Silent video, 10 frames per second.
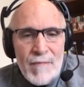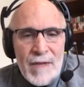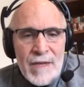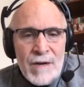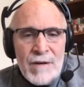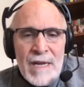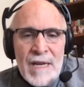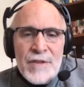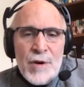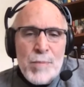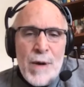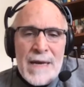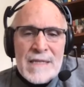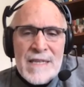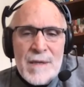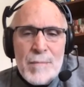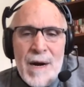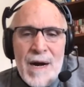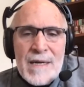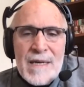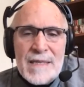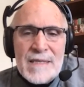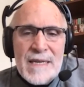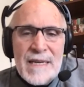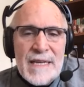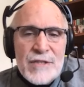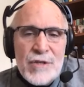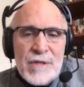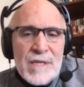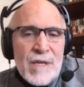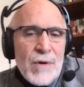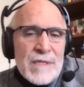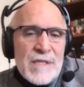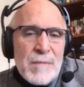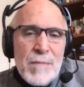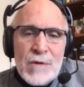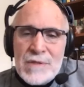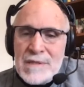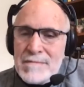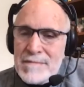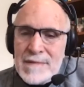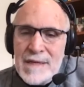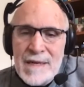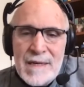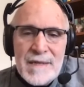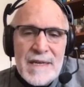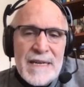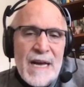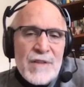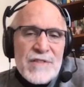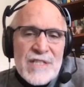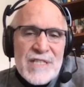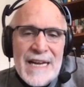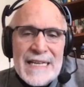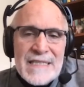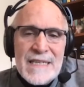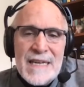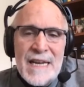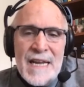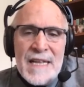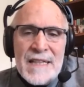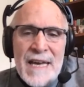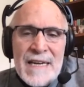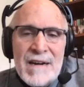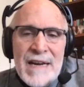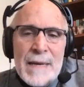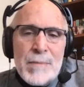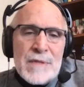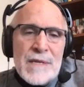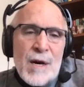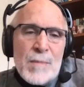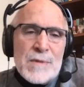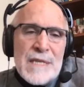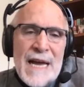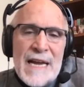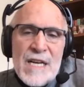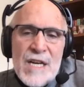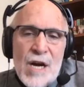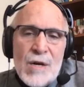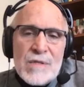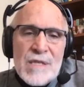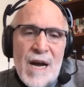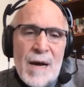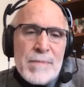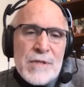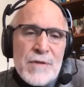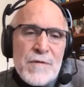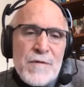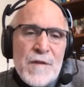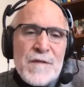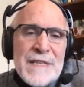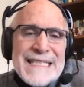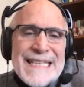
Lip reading: there are products on the market that you can go into most health sites and that are able to help diagnose up to 50